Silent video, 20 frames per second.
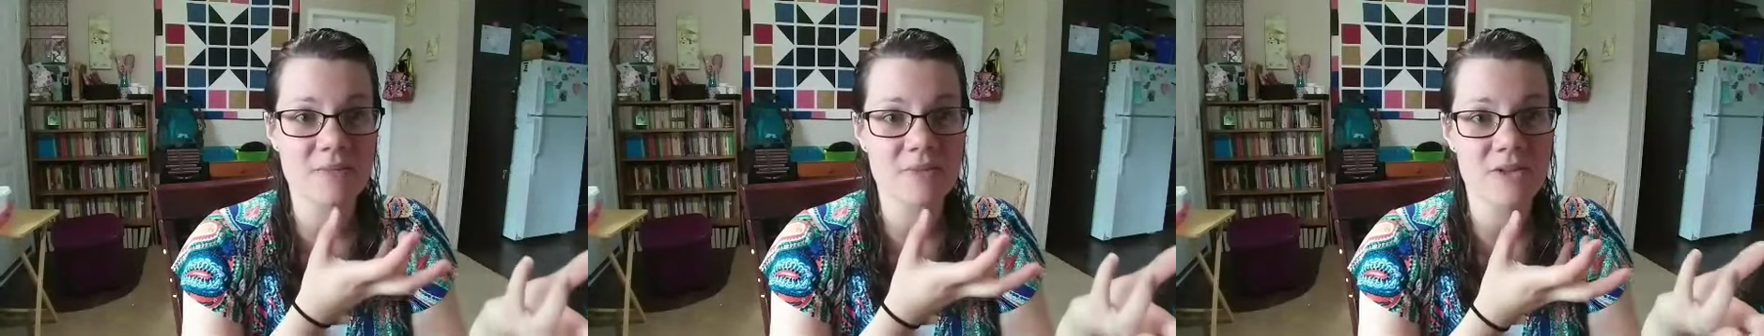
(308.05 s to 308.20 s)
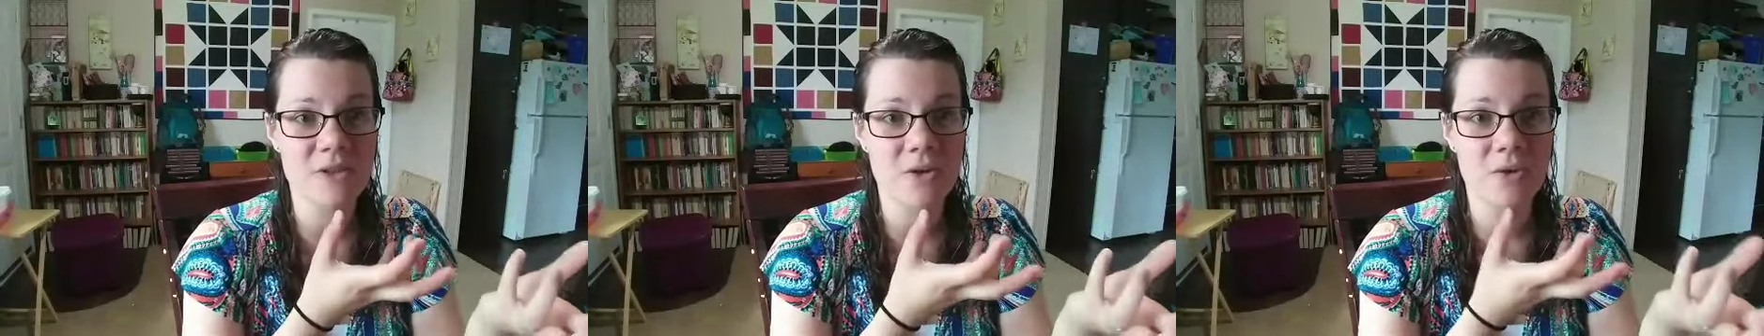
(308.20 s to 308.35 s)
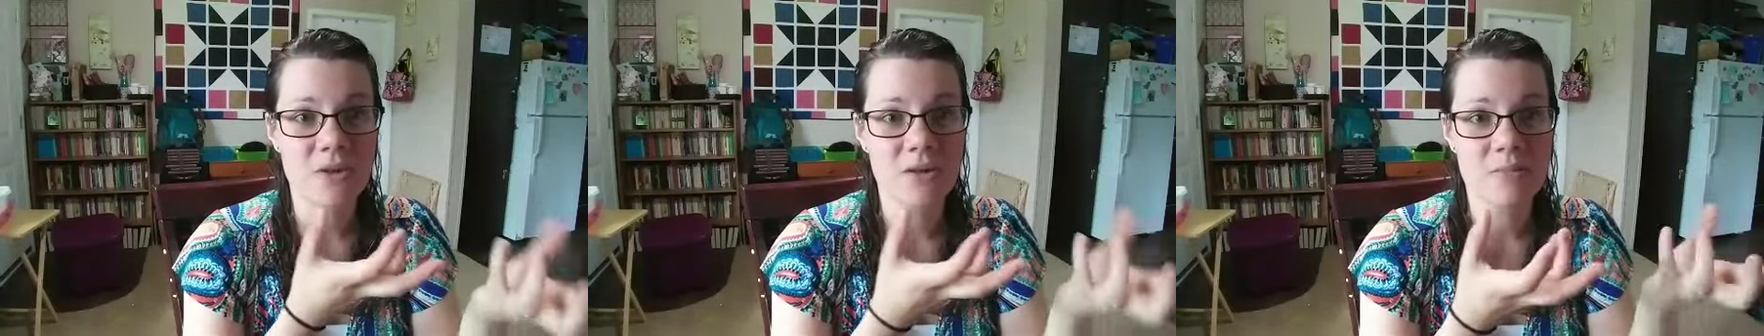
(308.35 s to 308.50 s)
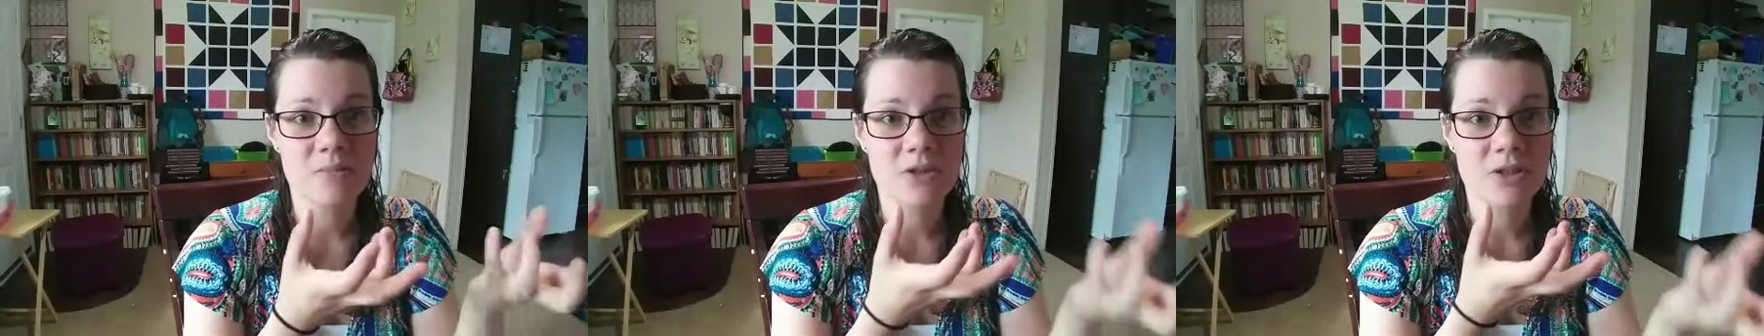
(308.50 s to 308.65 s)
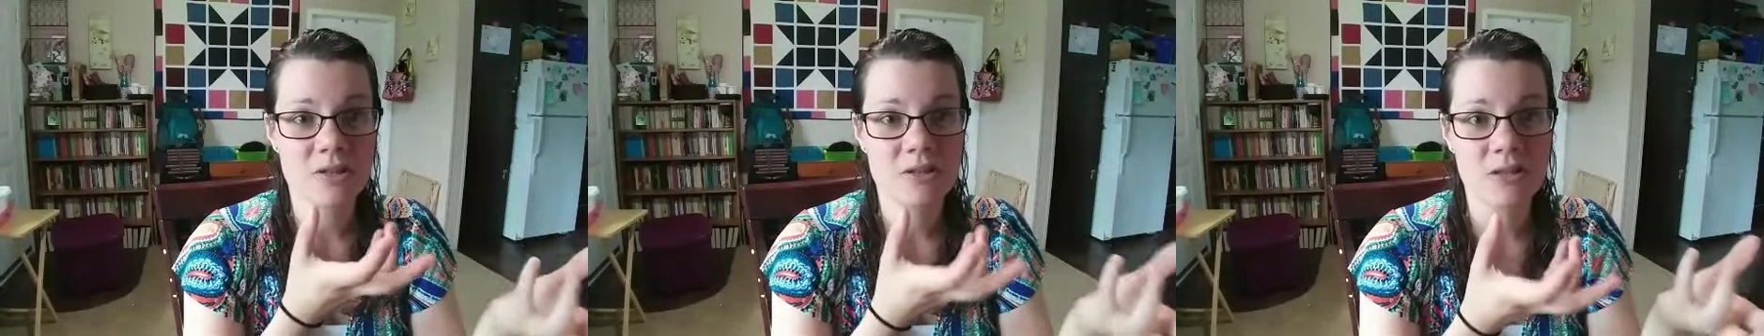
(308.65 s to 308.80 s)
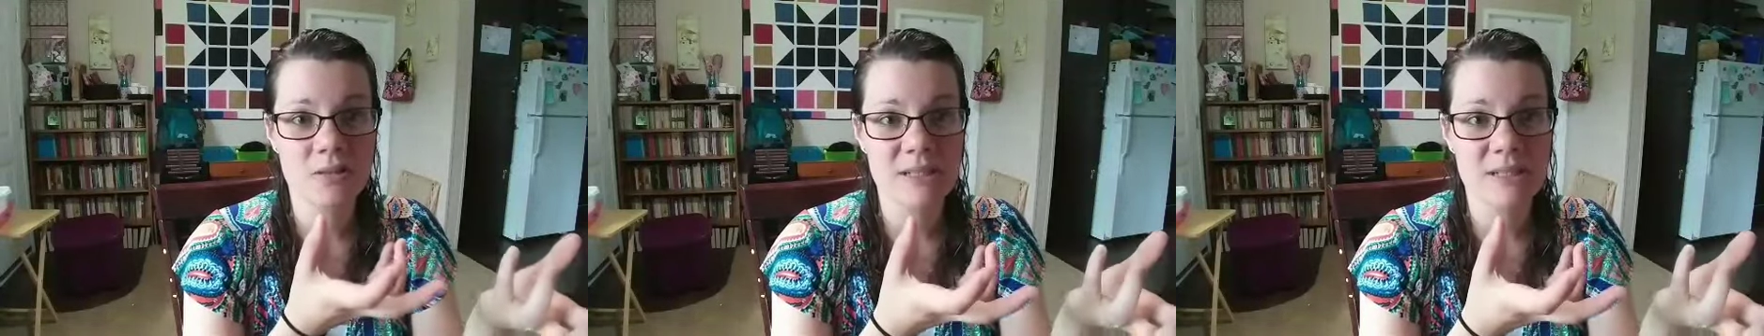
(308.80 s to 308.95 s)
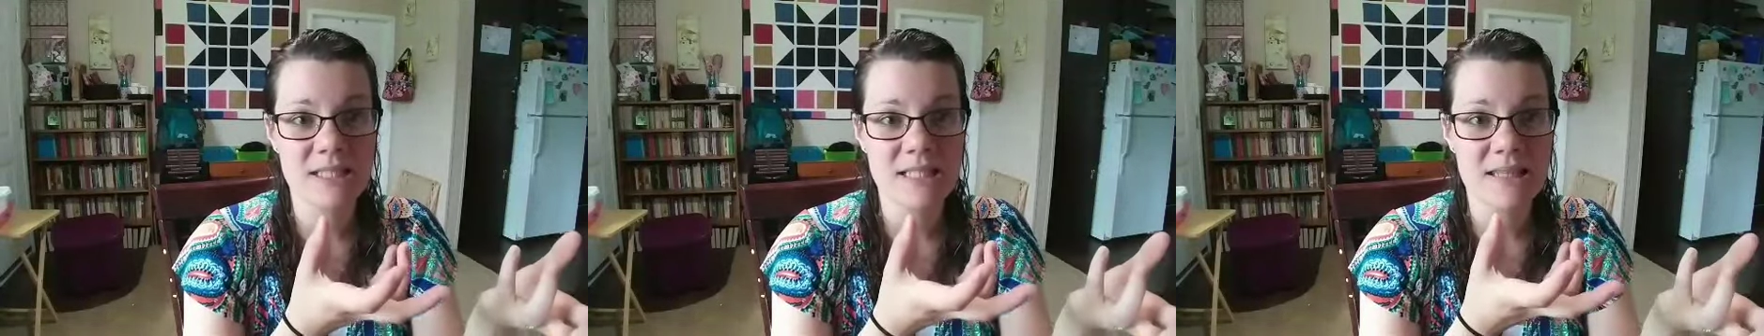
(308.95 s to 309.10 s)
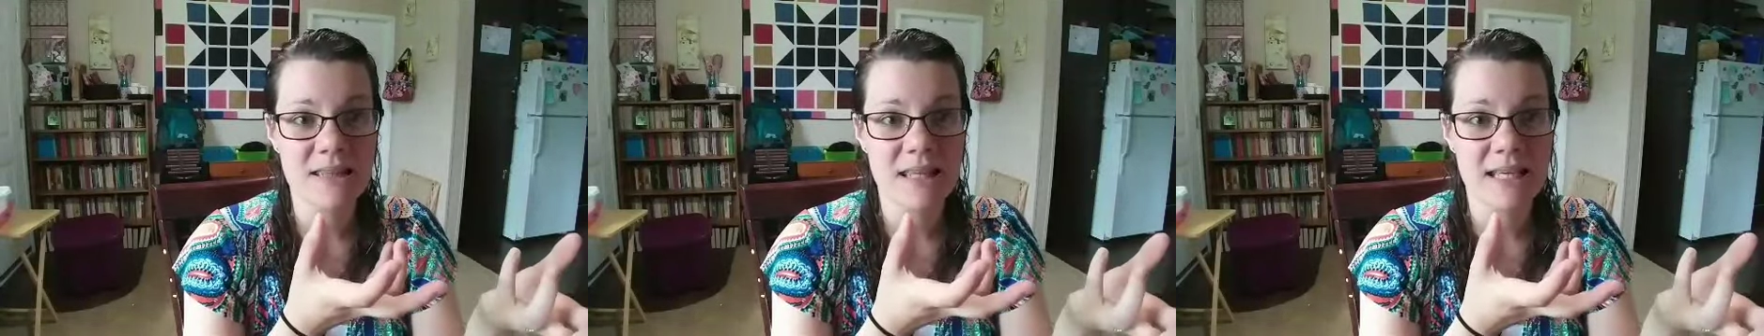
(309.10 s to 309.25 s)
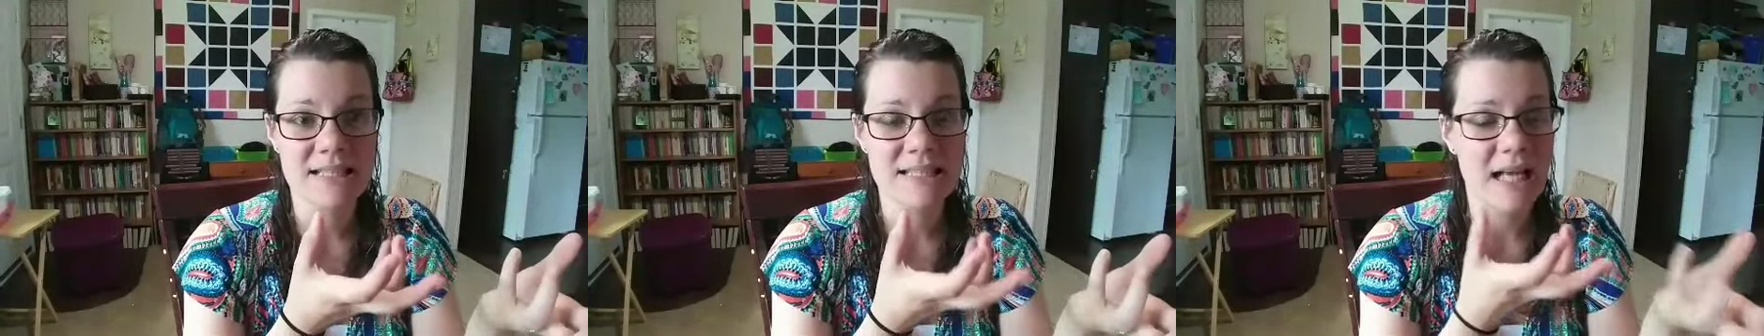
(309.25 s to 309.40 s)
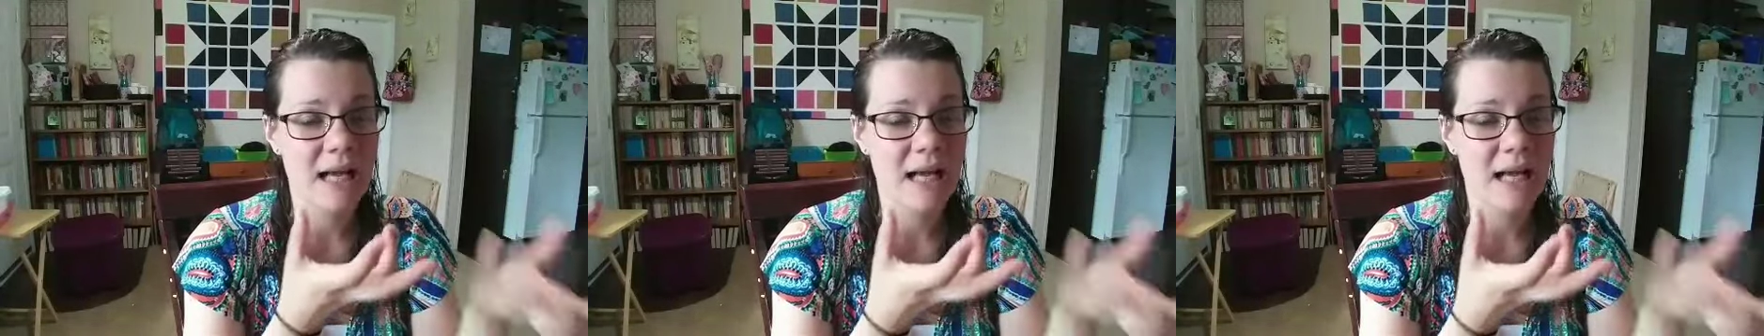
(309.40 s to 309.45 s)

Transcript: sew them, turn them into things.